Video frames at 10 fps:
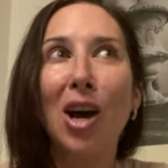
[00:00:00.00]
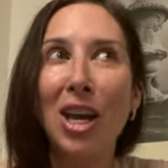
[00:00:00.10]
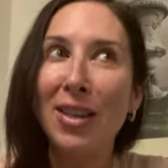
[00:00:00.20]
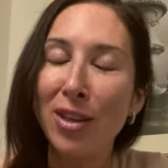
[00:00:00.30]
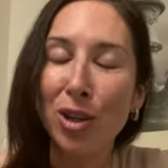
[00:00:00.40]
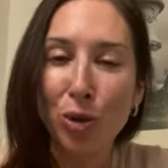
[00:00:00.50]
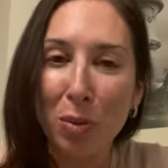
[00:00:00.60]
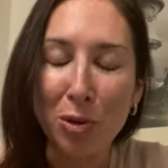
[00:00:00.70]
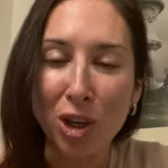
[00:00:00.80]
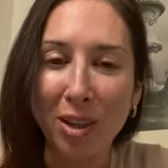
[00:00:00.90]
in the
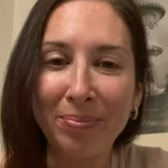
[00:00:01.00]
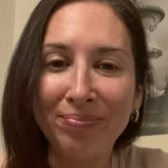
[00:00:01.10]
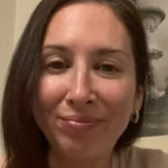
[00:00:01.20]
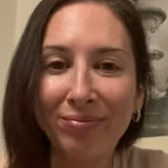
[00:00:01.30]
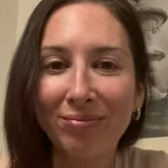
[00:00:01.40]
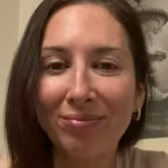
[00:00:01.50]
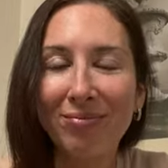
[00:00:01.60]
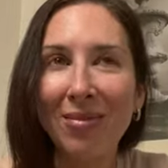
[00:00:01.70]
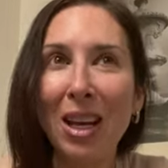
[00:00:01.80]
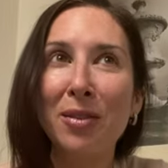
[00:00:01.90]
description
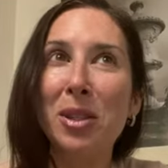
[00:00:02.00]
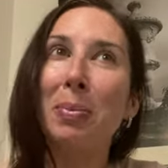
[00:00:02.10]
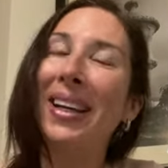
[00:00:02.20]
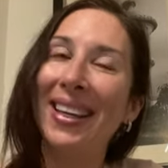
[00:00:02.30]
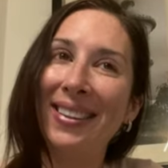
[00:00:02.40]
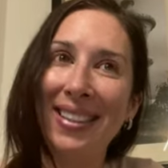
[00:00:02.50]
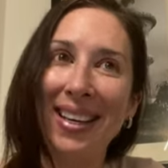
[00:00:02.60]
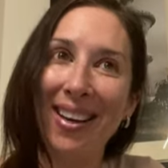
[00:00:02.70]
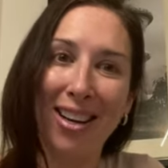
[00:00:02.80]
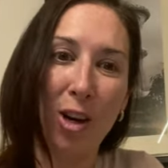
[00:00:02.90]
of spaghetti
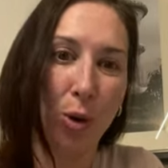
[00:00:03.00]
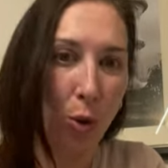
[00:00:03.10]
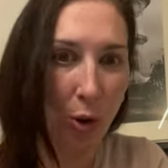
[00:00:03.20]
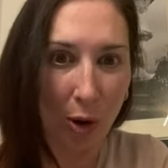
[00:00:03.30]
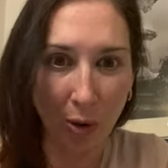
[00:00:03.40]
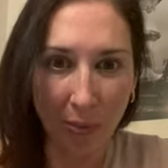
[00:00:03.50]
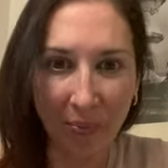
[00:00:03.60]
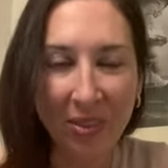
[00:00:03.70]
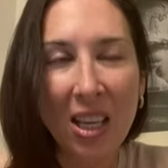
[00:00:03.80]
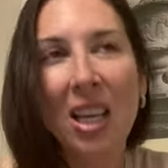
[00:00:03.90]
all'olio,
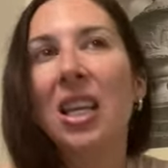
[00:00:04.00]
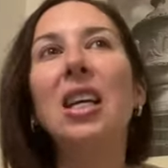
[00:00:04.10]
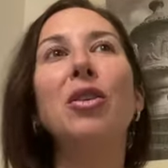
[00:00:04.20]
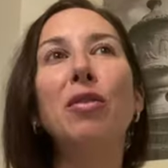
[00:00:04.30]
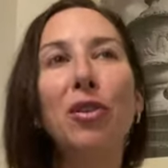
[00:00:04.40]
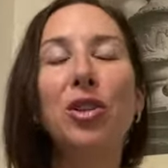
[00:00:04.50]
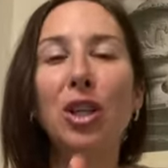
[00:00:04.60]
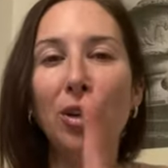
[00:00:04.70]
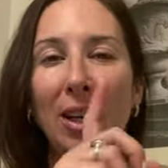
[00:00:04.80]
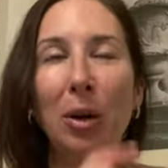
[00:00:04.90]
the first
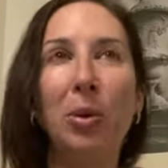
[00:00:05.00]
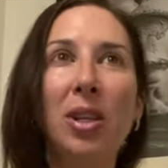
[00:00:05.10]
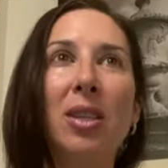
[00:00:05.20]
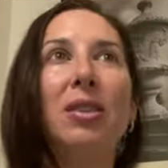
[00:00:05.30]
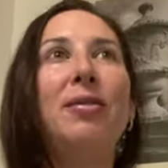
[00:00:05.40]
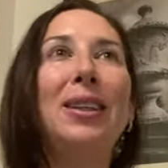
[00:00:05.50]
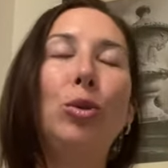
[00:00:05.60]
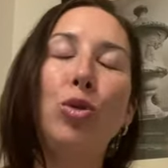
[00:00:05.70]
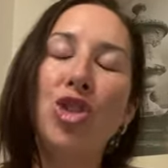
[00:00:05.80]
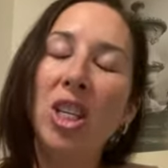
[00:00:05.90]
ingredient was
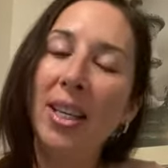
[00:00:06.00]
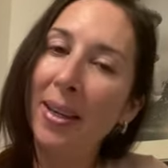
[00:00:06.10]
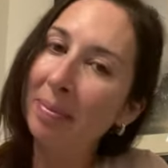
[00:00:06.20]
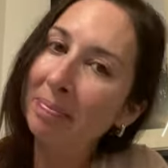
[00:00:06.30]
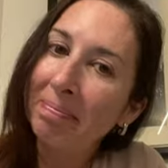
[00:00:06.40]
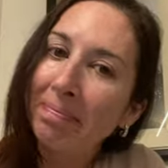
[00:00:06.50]
fettuccine.